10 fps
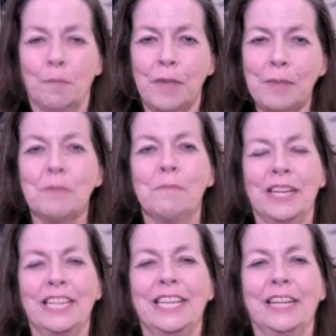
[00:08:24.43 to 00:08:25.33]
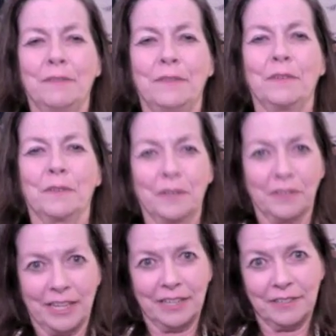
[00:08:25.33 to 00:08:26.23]
paper money at
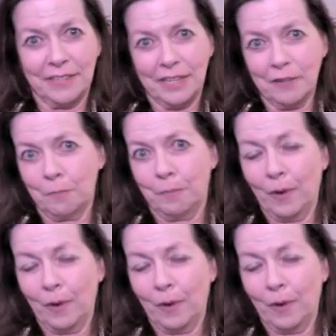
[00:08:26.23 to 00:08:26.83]
funerals, and instead of